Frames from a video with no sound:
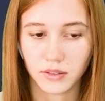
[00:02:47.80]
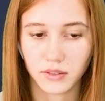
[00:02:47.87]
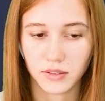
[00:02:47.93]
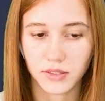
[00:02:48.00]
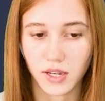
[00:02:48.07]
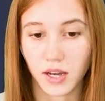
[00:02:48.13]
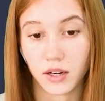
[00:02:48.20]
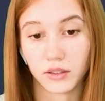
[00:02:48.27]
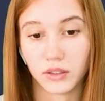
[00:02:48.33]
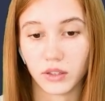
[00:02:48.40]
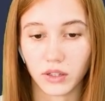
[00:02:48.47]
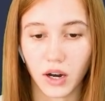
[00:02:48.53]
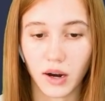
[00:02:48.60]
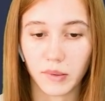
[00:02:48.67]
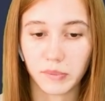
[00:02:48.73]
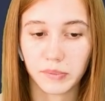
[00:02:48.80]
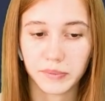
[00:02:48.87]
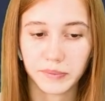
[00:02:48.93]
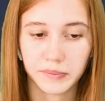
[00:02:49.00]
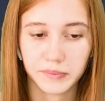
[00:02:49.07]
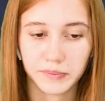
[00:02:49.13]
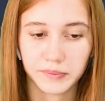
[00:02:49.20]
down or up,
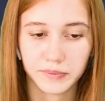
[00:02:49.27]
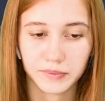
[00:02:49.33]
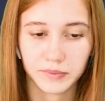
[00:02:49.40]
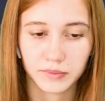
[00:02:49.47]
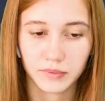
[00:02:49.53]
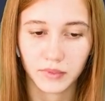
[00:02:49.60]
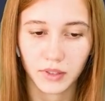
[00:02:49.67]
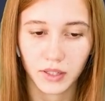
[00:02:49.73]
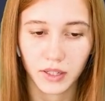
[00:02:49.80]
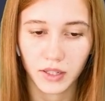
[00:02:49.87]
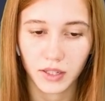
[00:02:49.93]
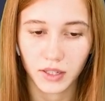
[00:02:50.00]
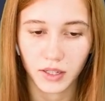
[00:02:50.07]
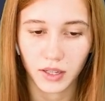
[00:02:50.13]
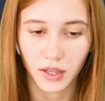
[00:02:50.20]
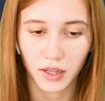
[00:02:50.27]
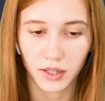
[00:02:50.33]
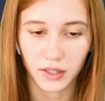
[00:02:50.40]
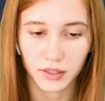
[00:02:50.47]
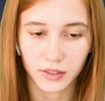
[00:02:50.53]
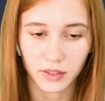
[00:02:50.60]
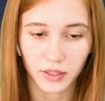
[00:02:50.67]

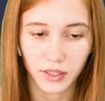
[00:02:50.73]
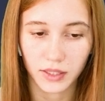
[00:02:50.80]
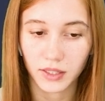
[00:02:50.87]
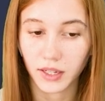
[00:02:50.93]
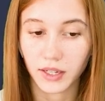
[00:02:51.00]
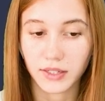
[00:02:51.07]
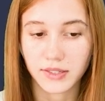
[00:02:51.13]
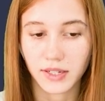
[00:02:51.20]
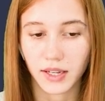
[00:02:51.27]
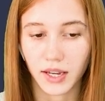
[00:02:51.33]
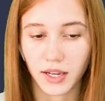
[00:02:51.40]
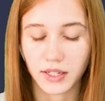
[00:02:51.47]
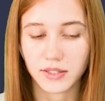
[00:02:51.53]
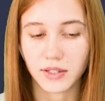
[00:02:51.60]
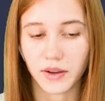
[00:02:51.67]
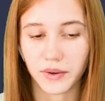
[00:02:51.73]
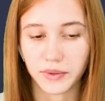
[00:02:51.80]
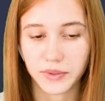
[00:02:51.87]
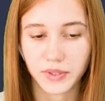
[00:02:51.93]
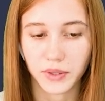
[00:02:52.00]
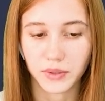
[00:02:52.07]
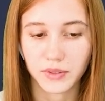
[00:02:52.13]
and it indicates
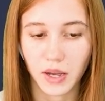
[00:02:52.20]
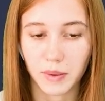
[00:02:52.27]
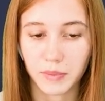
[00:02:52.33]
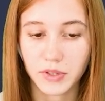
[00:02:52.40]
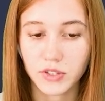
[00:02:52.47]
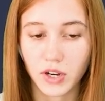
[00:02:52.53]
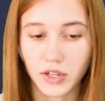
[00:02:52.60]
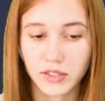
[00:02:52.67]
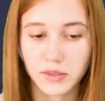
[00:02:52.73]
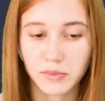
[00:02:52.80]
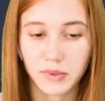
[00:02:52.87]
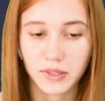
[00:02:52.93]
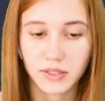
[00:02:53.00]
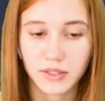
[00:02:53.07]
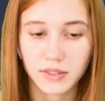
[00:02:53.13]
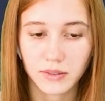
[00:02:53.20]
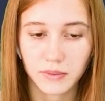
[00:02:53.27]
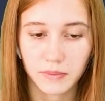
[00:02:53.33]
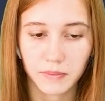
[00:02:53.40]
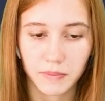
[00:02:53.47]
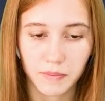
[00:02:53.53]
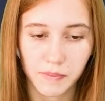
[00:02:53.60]
also some adjustments.
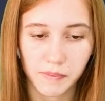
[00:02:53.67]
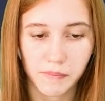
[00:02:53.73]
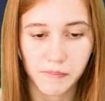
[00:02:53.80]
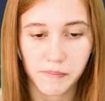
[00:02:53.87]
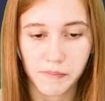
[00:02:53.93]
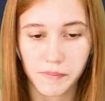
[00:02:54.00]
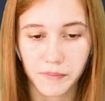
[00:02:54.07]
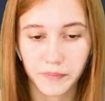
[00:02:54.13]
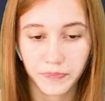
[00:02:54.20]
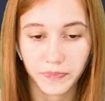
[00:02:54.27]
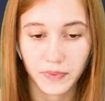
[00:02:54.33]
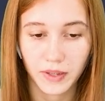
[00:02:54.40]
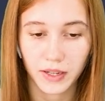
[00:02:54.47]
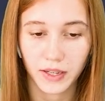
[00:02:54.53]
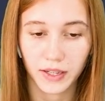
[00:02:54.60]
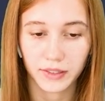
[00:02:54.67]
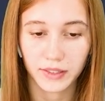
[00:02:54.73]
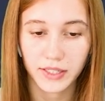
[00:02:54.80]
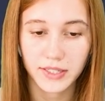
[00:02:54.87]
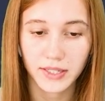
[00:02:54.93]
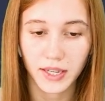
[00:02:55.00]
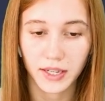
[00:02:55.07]
And
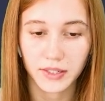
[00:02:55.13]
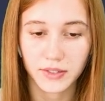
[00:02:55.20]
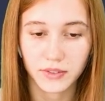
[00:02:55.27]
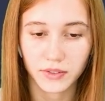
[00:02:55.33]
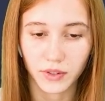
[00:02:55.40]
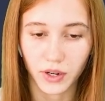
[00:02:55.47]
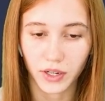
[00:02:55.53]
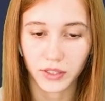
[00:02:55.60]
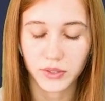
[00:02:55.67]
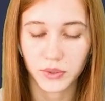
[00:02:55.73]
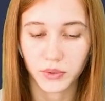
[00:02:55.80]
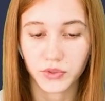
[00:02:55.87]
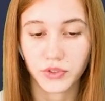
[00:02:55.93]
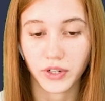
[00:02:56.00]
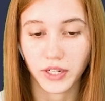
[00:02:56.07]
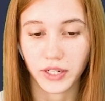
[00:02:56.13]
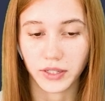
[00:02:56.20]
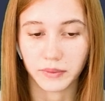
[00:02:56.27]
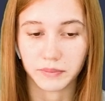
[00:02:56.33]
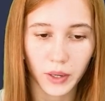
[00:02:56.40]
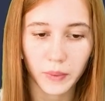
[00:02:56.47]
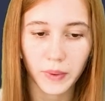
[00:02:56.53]
let's get started to
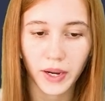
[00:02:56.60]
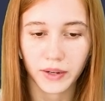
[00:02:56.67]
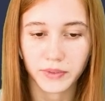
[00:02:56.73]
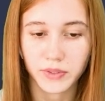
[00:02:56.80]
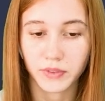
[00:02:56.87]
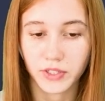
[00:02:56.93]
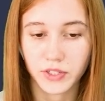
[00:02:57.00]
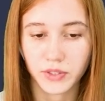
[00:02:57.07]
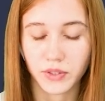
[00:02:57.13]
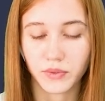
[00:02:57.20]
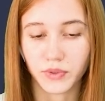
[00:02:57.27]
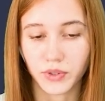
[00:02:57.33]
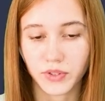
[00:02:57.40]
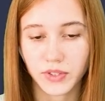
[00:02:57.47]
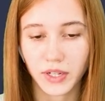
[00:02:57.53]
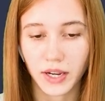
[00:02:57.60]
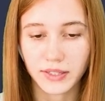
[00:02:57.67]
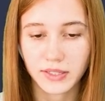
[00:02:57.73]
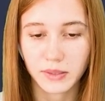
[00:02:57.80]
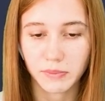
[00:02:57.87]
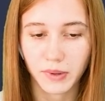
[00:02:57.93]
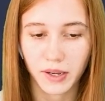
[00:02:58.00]
trading. Now we have switched to the first
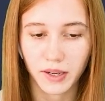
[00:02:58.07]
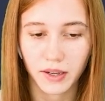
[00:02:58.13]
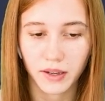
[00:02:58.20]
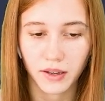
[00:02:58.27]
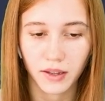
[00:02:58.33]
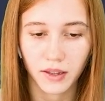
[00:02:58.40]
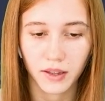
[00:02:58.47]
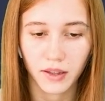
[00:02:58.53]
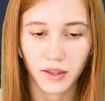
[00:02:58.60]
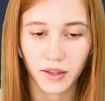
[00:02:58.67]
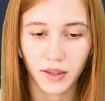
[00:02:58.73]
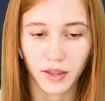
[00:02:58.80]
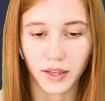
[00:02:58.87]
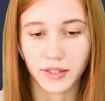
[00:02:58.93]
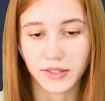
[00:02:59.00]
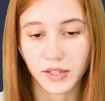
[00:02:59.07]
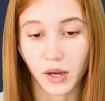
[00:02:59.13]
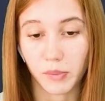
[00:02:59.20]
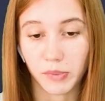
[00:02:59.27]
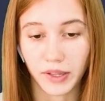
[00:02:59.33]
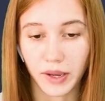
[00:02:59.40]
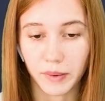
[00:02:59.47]
concept pair and
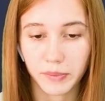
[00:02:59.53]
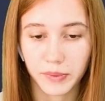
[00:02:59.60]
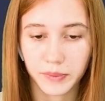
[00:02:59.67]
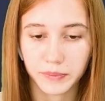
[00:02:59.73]
open up.